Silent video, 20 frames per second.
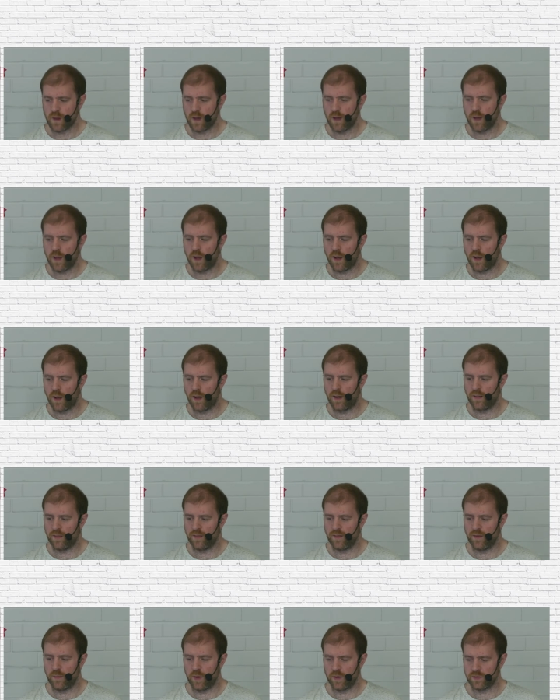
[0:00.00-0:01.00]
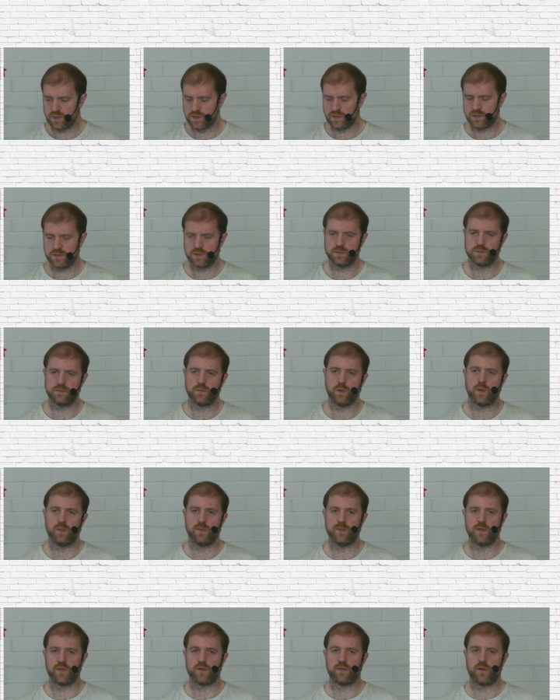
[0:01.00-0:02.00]

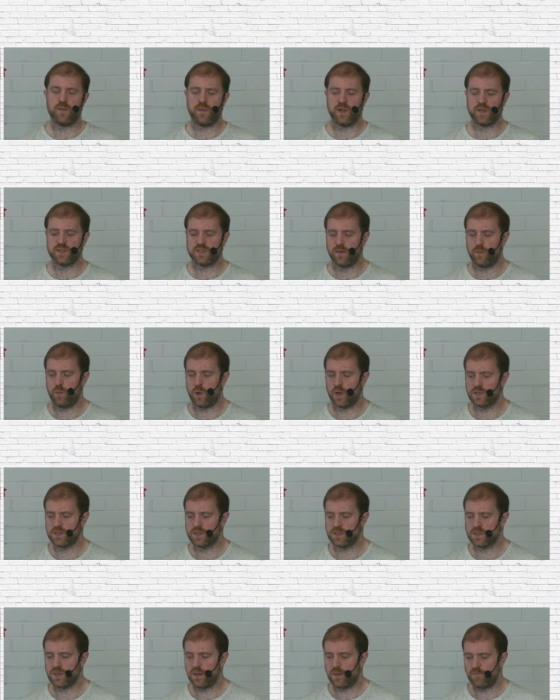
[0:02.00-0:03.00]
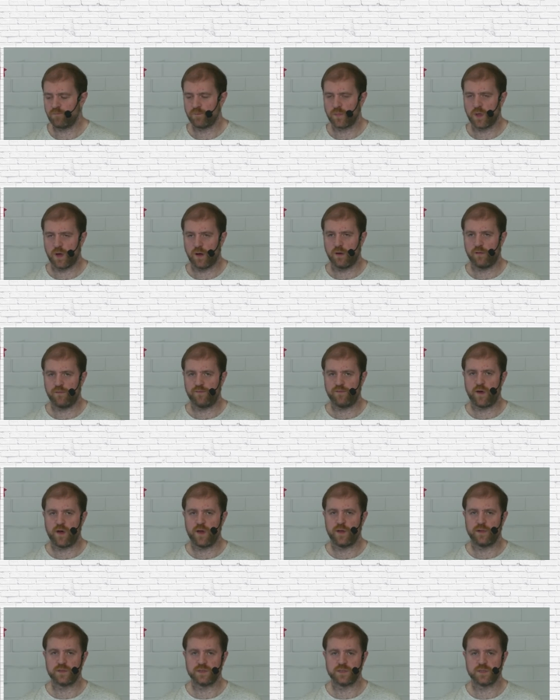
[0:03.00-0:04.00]
The 3 built-in ones are
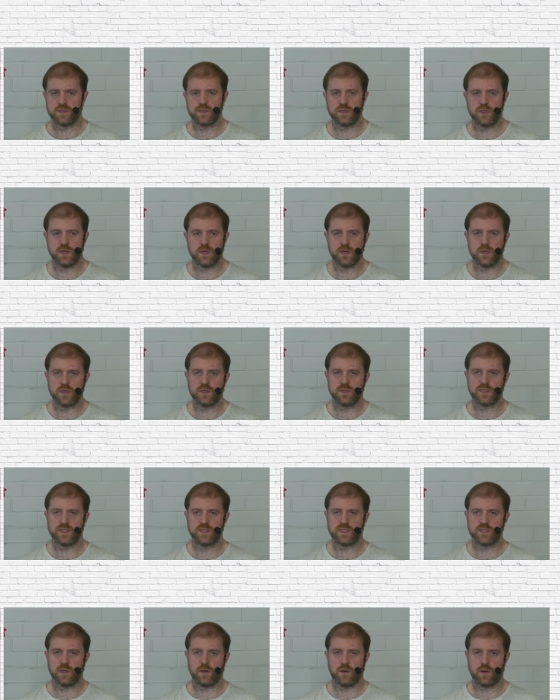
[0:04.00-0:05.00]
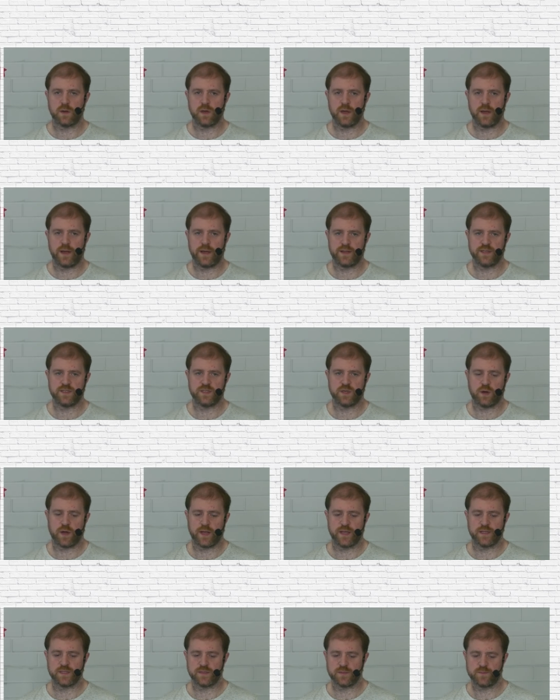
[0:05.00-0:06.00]
files, syslog, and
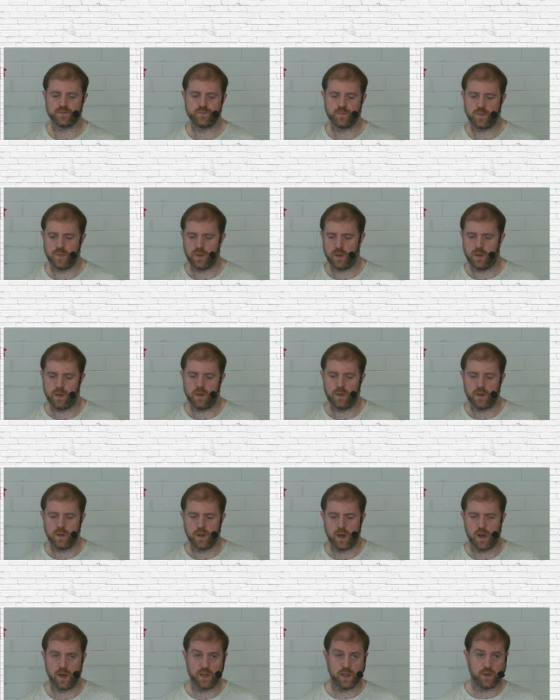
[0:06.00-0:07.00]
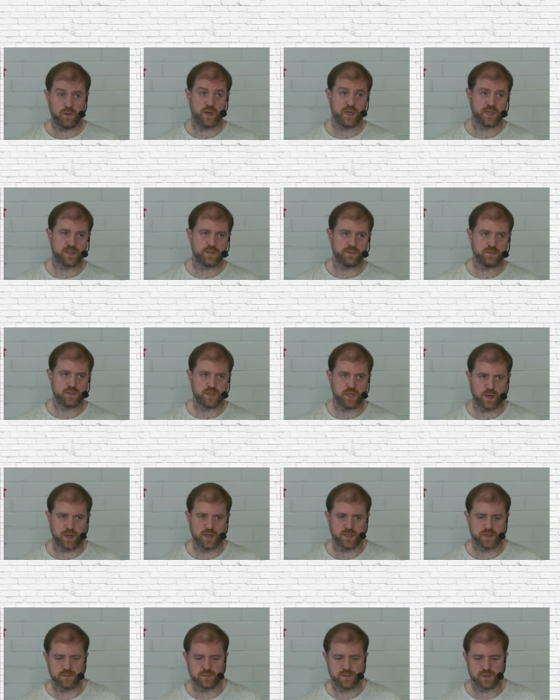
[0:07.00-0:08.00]
sockets, Unix
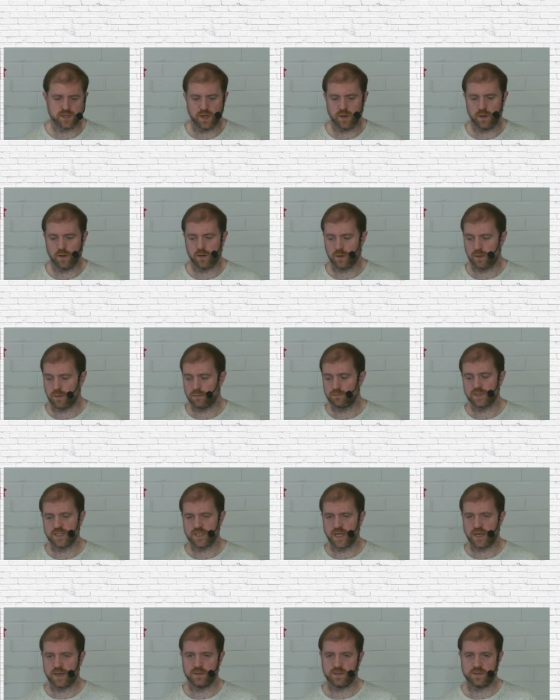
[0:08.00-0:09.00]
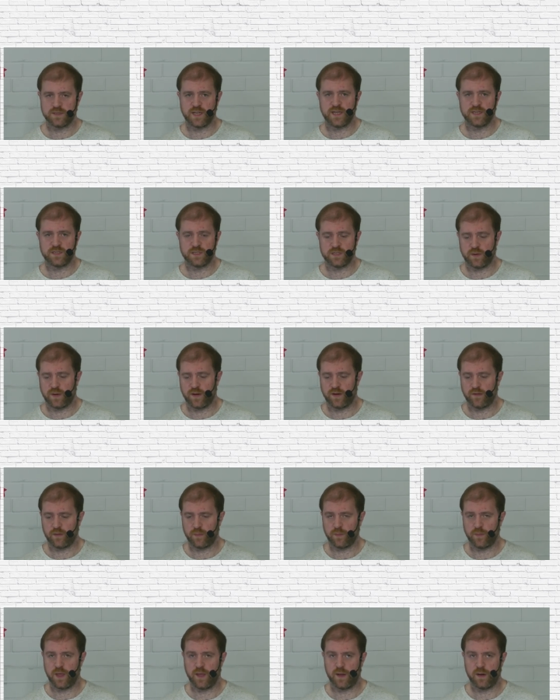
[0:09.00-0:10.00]
sockets. So you can send data to any of
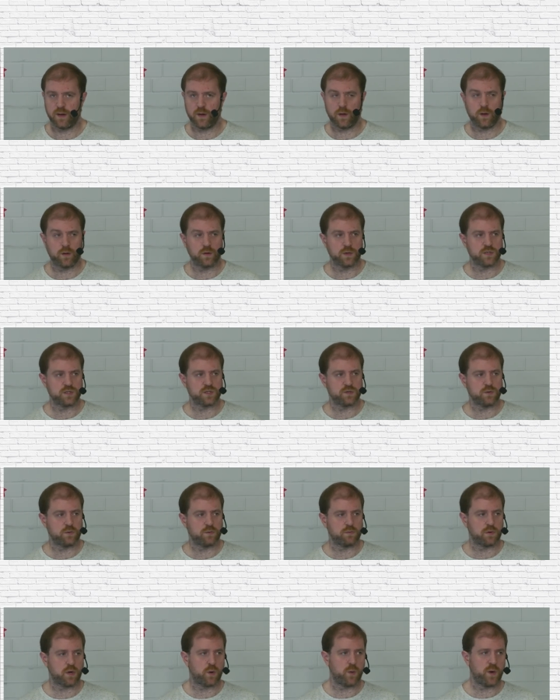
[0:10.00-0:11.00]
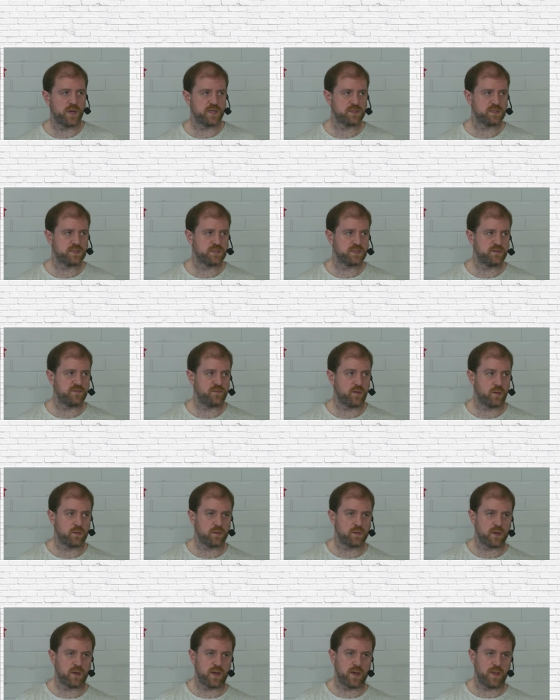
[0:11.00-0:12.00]
them. It logs all requests to
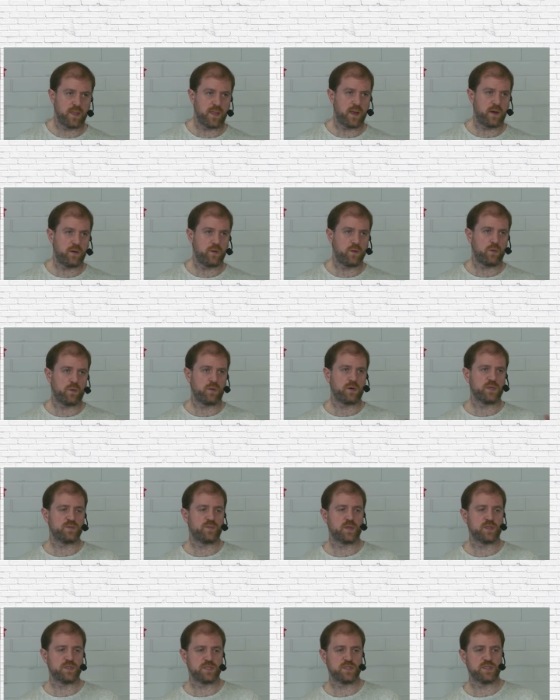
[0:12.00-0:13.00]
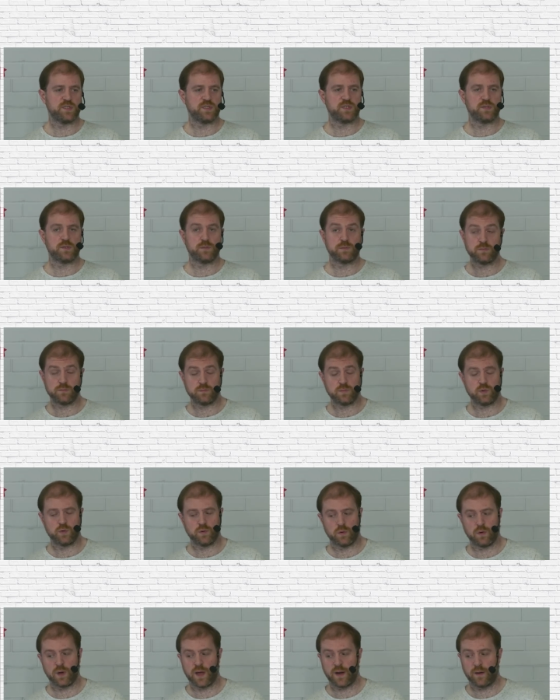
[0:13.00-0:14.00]
Vault, and then all responses
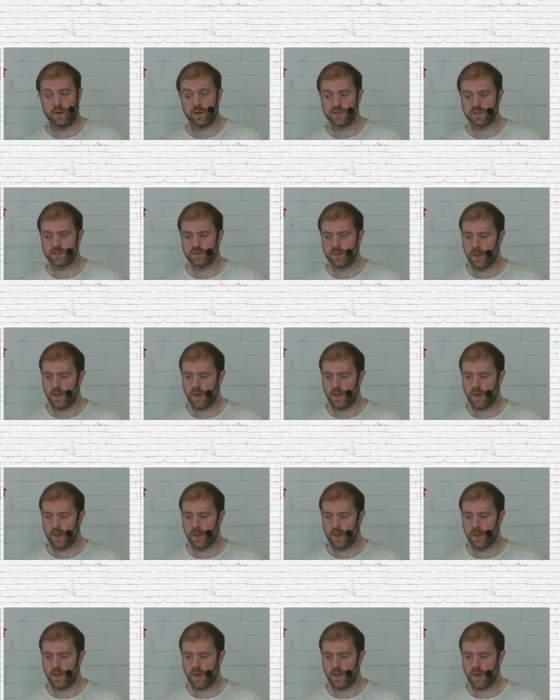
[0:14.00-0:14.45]
or errors.